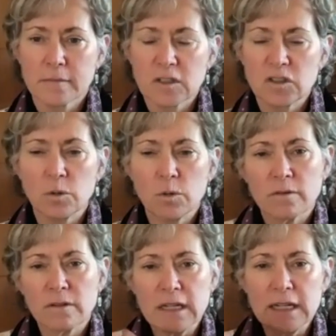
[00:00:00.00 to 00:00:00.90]
So we're
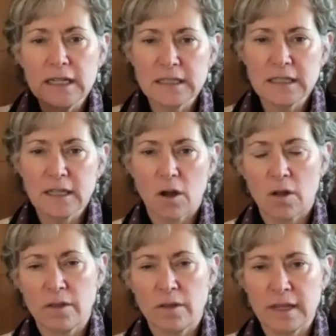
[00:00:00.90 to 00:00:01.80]
releasing
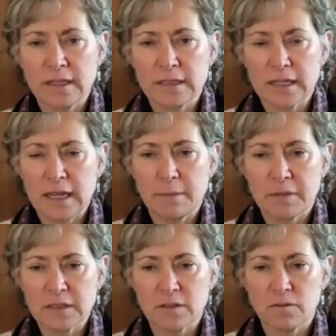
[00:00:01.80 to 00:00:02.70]
all the things that keep
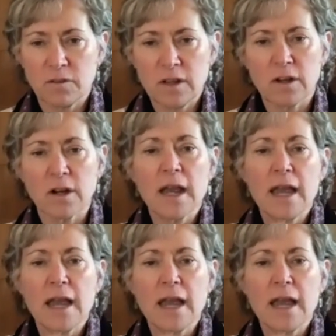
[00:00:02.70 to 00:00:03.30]
us in fear,